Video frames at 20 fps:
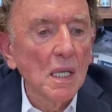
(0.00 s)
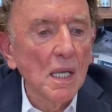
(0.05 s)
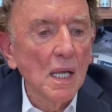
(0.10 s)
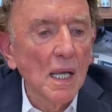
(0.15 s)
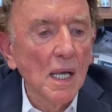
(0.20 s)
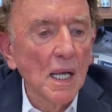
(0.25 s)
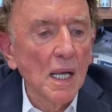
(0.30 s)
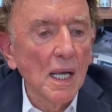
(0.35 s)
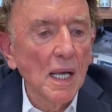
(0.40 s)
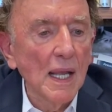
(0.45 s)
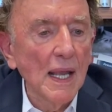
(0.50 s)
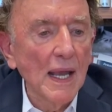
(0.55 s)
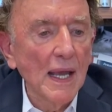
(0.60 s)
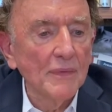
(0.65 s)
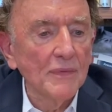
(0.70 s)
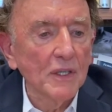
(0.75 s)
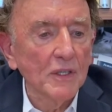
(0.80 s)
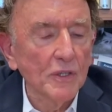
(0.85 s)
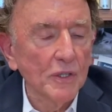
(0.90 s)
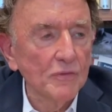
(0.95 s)
uh,
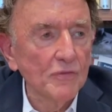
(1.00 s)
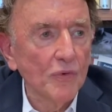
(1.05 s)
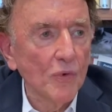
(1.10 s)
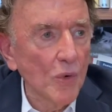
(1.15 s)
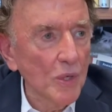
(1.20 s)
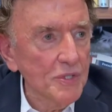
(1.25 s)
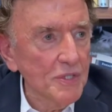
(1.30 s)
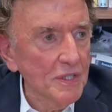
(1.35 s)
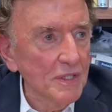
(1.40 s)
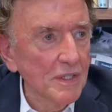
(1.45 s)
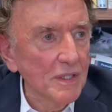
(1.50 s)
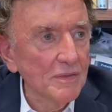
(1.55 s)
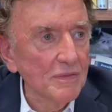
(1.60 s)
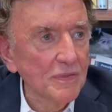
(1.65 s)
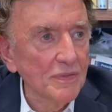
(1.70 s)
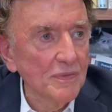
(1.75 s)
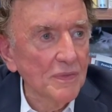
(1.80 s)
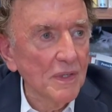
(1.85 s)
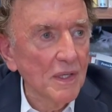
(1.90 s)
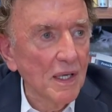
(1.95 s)
had the good fortune of,
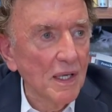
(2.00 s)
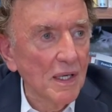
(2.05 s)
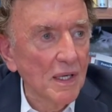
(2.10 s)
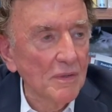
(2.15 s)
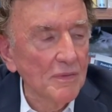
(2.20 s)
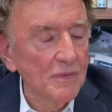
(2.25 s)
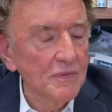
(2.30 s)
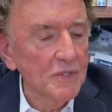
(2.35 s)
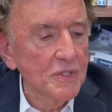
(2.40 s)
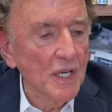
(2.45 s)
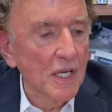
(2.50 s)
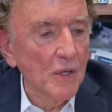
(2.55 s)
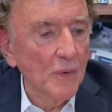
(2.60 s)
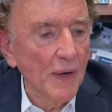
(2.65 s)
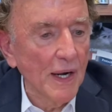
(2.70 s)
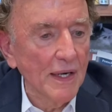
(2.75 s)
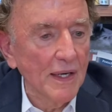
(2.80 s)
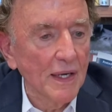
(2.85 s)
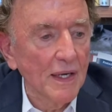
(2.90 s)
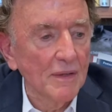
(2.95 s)
of
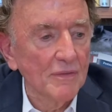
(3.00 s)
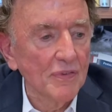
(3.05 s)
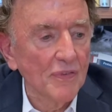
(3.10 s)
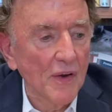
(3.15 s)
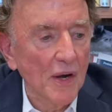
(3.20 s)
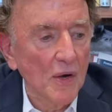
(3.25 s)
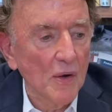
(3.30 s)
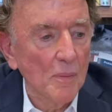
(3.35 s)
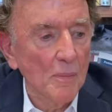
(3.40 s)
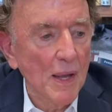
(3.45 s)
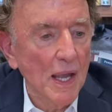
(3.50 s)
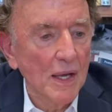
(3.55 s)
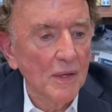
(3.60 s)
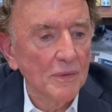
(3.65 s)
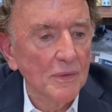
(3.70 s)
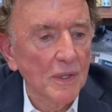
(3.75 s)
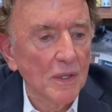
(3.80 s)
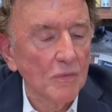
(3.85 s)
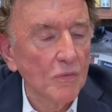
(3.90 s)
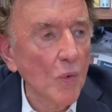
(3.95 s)
generating a fair
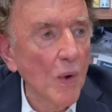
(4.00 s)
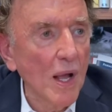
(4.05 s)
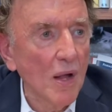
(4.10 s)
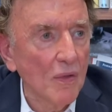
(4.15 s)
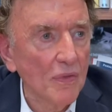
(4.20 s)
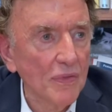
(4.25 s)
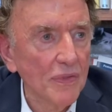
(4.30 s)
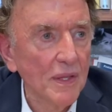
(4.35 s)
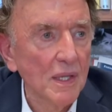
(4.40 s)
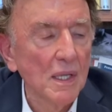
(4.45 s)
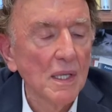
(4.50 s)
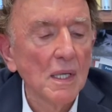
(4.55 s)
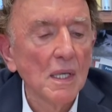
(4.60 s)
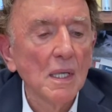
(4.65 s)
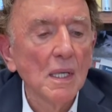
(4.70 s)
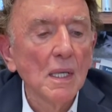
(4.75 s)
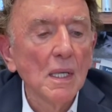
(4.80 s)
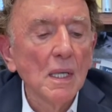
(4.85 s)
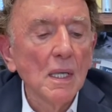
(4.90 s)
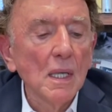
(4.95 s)
amount of wealth.
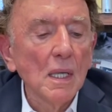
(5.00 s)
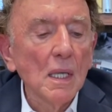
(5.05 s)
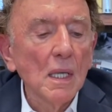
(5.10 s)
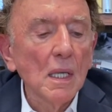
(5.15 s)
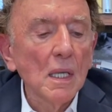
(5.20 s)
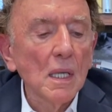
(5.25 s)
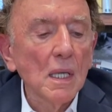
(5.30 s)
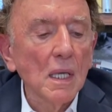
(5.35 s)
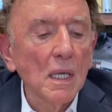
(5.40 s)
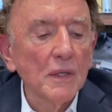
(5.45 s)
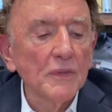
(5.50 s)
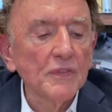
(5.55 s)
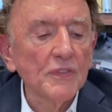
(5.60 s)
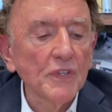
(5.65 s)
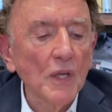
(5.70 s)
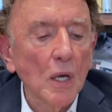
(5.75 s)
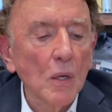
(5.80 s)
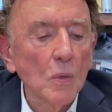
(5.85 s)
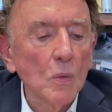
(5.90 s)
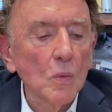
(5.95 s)
Uh,
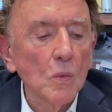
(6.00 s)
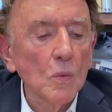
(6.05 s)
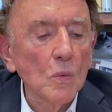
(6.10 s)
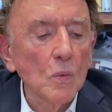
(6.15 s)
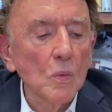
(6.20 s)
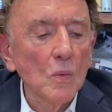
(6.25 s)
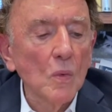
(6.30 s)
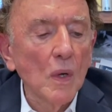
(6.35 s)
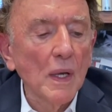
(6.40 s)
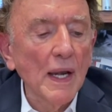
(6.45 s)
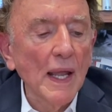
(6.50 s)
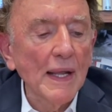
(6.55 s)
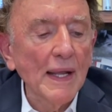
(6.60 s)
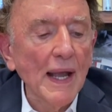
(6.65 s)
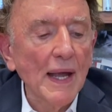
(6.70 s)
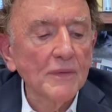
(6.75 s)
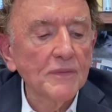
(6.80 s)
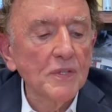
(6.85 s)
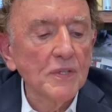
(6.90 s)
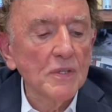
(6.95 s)
so when I
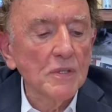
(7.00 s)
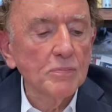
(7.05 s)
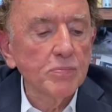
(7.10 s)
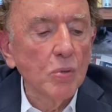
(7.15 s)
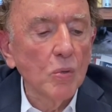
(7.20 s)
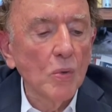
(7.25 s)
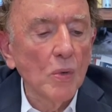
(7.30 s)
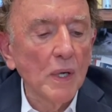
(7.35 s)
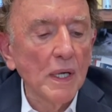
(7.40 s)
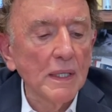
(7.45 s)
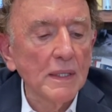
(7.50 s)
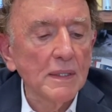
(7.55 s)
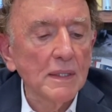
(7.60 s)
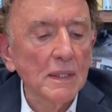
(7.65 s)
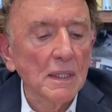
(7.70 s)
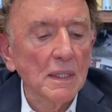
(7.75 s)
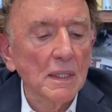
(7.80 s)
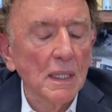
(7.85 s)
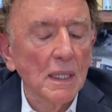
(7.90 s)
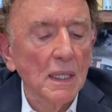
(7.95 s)
got to the point
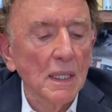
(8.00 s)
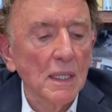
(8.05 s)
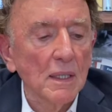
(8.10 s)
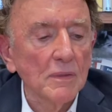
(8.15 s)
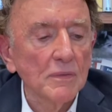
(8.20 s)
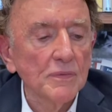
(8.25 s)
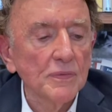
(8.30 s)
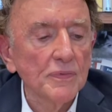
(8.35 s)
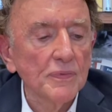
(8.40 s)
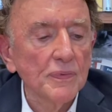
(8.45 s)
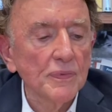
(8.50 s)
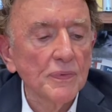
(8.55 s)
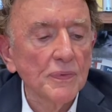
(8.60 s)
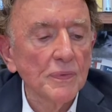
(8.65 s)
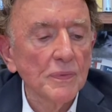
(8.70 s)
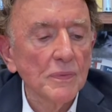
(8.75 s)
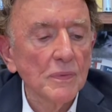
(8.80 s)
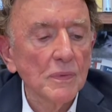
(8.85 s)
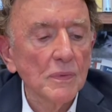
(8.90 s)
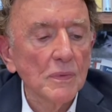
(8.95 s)
of
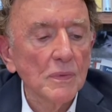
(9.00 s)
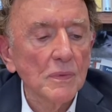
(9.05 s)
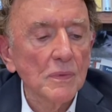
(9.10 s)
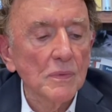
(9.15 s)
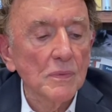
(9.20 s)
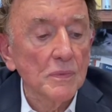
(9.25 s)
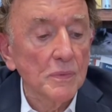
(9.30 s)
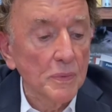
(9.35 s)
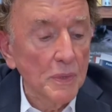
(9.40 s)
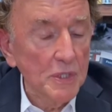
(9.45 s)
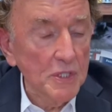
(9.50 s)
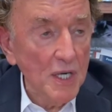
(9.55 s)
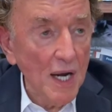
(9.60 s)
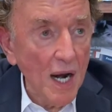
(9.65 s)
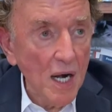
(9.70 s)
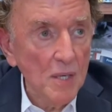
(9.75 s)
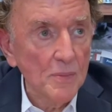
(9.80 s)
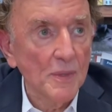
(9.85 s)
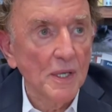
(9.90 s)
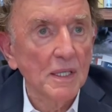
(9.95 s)

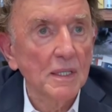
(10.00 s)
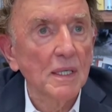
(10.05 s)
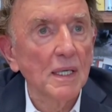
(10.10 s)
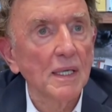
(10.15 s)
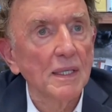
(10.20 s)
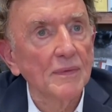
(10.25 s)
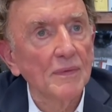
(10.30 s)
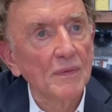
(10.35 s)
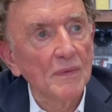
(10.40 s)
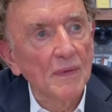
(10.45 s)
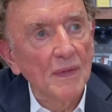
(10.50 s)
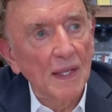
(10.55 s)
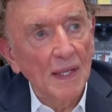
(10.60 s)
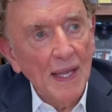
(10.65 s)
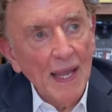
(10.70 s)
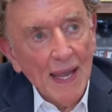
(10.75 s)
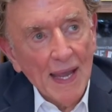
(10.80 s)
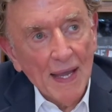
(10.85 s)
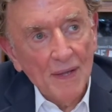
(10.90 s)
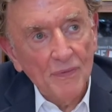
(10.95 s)
retirement and
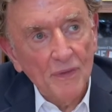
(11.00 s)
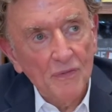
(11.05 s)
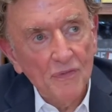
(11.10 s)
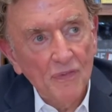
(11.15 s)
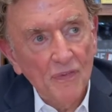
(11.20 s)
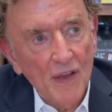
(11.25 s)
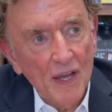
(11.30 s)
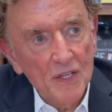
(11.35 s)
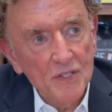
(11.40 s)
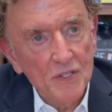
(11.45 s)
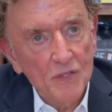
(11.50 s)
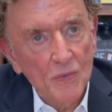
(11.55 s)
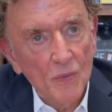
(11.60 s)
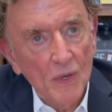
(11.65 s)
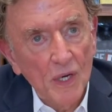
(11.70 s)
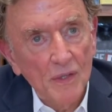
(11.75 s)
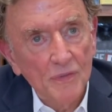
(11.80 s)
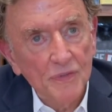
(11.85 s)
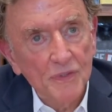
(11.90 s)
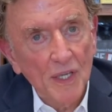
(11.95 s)
had the
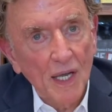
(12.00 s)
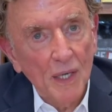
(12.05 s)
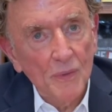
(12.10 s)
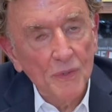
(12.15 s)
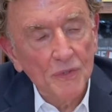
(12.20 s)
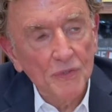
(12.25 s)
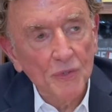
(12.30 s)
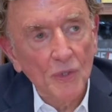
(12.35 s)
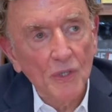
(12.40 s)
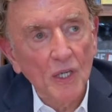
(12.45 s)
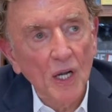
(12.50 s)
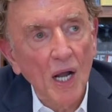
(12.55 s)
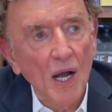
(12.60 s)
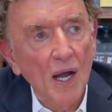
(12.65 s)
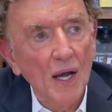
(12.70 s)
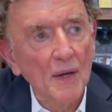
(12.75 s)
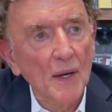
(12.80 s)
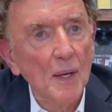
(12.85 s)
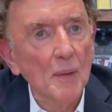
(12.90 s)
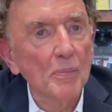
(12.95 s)
Festschrift, I was sort of
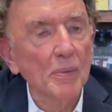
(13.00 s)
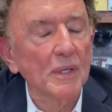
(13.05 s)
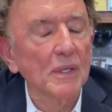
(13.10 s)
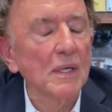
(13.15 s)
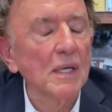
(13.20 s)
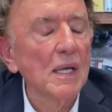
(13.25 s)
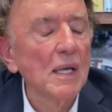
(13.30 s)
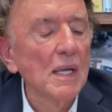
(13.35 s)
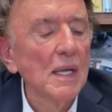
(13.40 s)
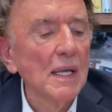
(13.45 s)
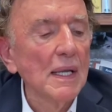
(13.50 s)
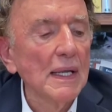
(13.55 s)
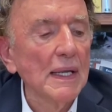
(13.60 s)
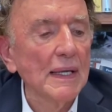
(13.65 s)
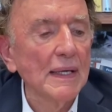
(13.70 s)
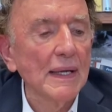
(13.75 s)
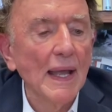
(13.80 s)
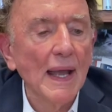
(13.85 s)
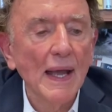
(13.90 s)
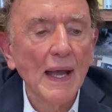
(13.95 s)
caught up in,
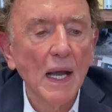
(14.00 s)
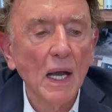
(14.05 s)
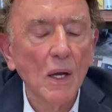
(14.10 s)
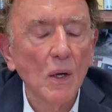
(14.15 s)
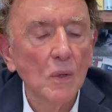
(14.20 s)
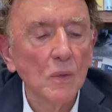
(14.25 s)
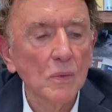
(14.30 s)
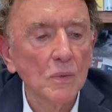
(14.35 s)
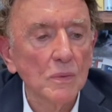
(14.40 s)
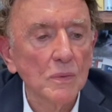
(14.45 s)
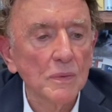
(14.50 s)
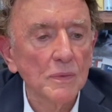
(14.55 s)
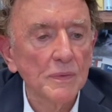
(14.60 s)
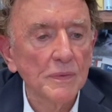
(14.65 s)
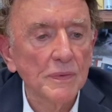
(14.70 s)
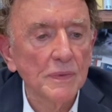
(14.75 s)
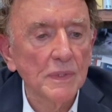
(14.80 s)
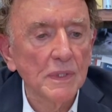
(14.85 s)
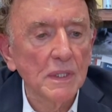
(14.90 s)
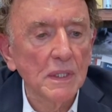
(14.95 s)
in how
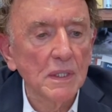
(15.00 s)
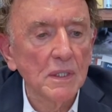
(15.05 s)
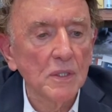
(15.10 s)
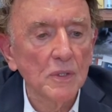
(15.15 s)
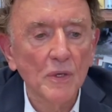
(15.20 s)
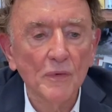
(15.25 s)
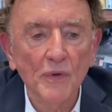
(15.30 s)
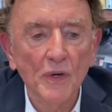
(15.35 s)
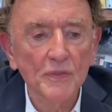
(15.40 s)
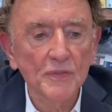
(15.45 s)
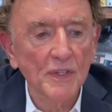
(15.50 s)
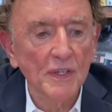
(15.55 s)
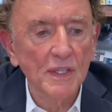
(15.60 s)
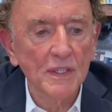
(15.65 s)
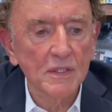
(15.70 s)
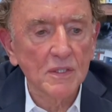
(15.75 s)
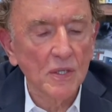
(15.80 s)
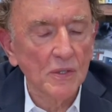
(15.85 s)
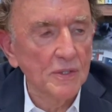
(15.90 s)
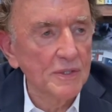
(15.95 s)
the university
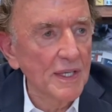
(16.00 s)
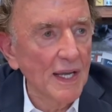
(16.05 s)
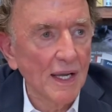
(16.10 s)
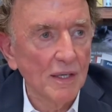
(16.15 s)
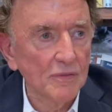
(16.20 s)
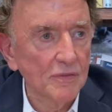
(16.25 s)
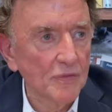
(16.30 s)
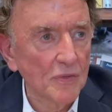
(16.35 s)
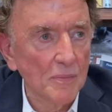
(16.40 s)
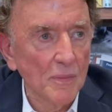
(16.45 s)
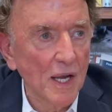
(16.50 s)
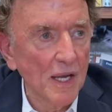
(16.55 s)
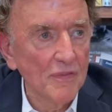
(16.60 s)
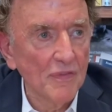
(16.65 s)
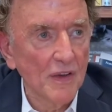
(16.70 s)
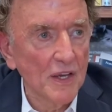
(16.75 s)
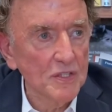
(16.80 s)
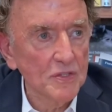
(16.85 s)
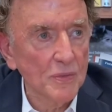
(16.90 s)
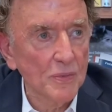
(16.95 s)
turned out for my
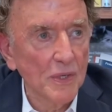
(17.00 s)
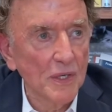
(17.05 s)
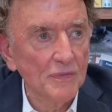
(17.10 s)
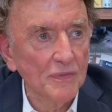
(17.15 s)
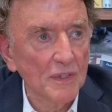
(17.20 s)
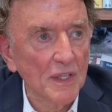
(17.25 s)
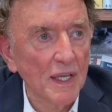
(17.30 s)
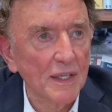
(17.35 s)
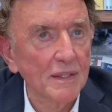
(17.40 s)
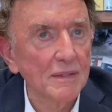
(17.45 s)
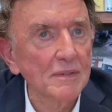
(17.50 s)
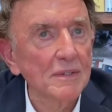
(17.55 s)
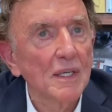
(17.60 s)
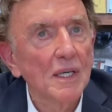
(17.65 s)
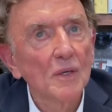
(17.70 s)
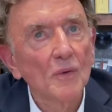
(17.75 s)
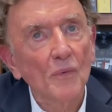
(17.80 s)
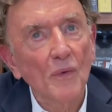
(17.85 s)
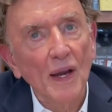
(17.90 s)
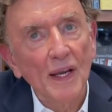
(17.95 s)
Festschrift. Like
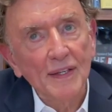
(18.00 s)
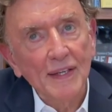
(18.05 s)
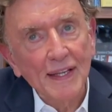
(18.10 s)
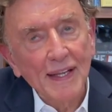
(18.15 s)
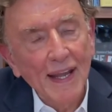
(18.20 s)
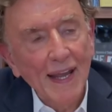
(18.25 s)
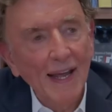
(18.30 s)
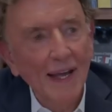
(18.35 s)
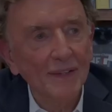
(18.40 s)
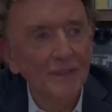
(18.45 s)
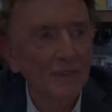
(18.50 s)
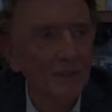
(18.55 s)
Randy Katz,